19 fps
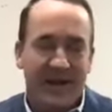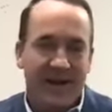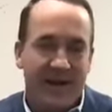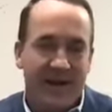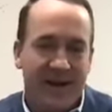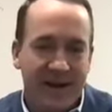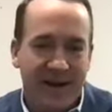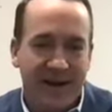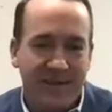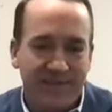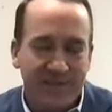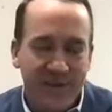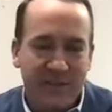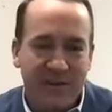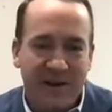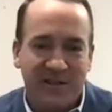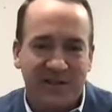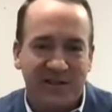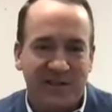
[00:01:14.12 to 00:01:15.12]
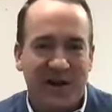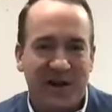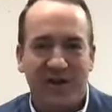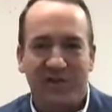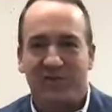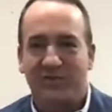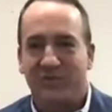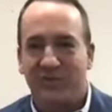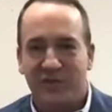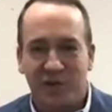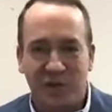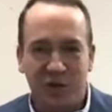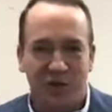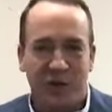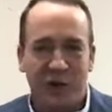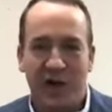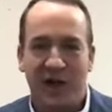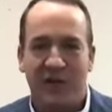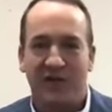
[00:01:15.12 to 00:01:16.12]
myself,
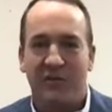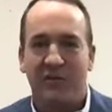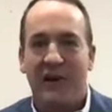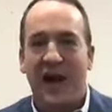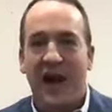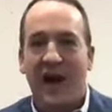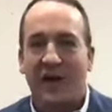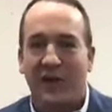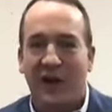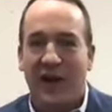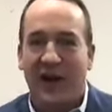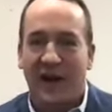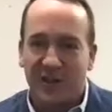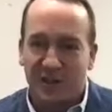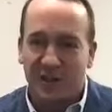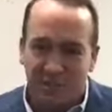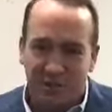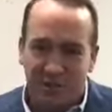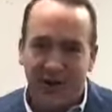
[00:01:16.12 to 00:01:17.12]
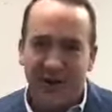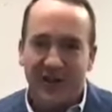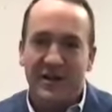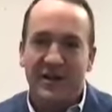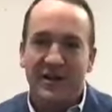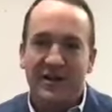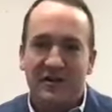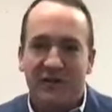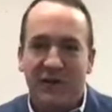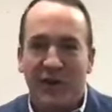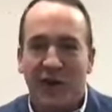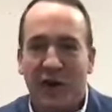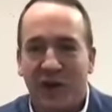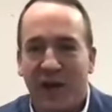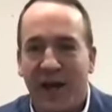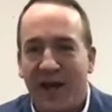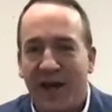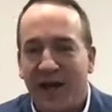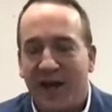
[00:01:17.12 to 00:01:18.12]
two different backgrounds, but
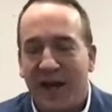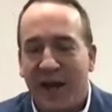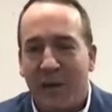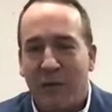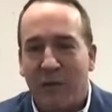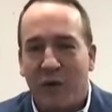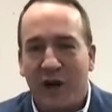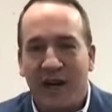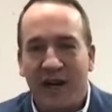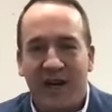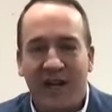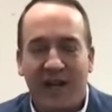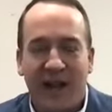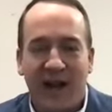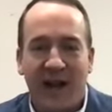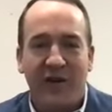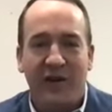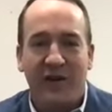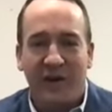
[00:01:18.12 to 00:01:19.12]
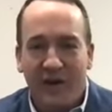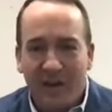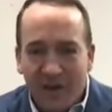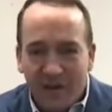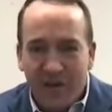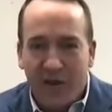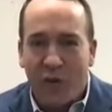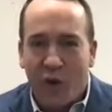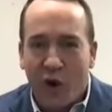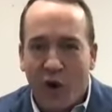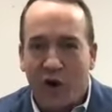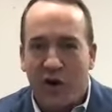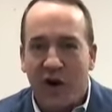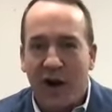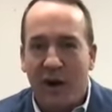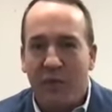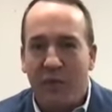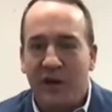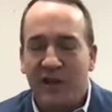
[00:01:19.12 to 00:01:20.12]
Frito-Lay can kind of bring you together. The World
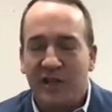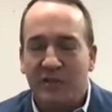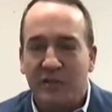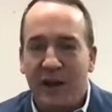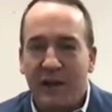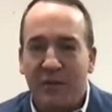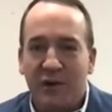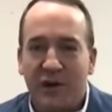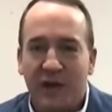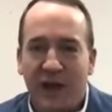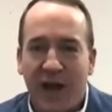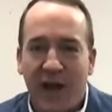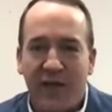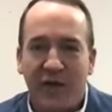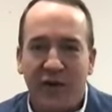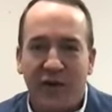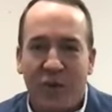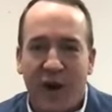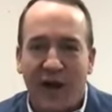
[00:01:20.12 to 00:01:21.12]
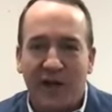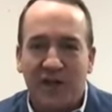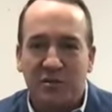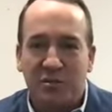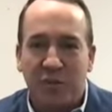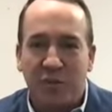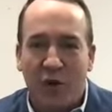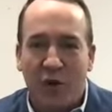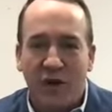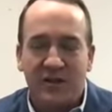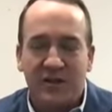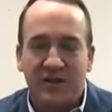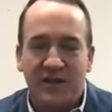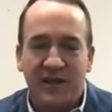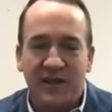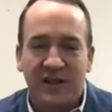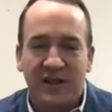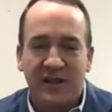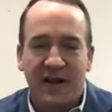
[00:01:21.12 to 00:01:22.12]
Cup brings people together to watch sports,
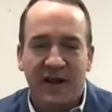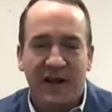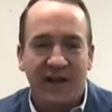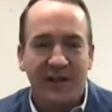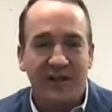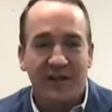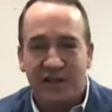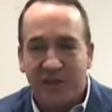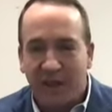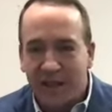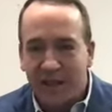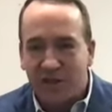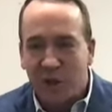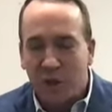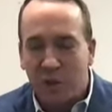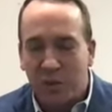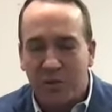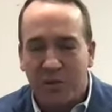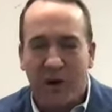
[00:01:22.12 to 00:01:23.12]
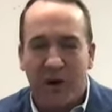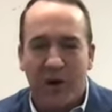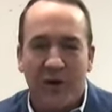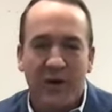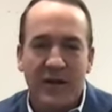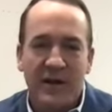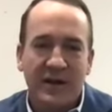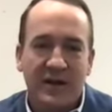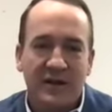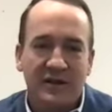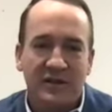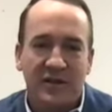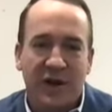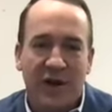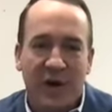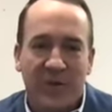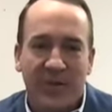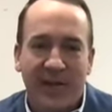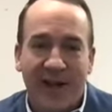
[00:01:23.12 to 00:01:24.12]
just like the Super Bowl.
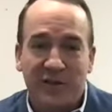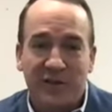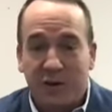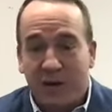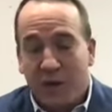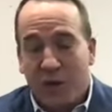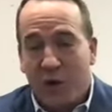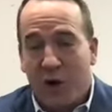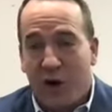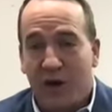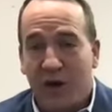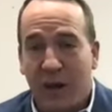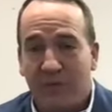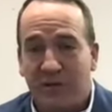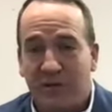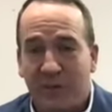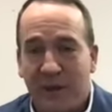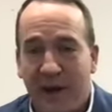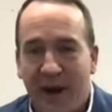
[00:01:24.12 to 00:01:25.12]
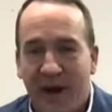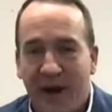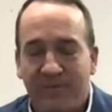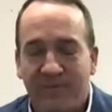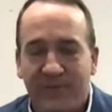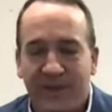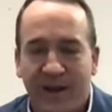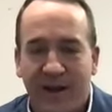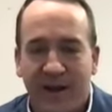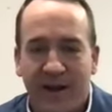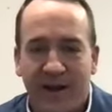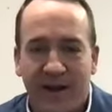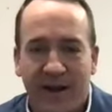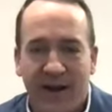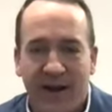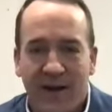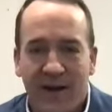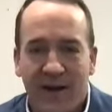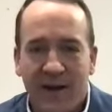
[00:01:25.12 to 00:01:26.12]
So that's what the World Cup's about. And
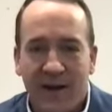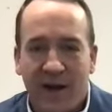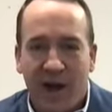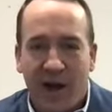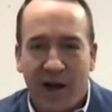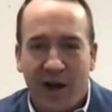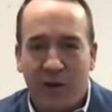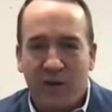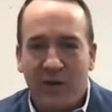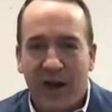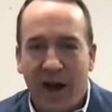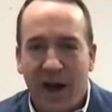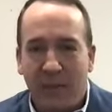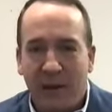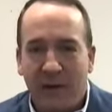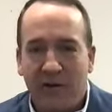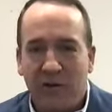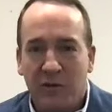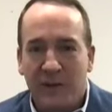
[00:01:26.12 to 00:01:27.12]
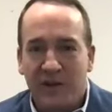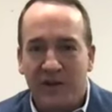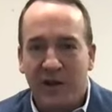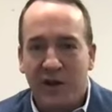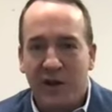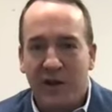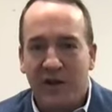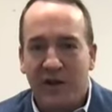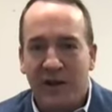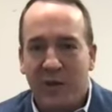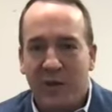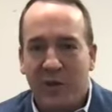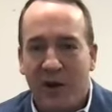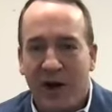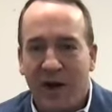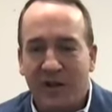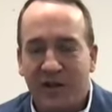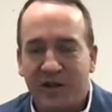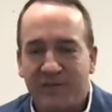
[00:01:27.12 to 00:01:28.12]
I know a lot of people will be tuning in to
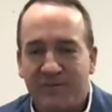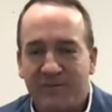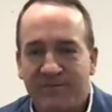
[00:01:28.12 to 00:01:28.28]
watch.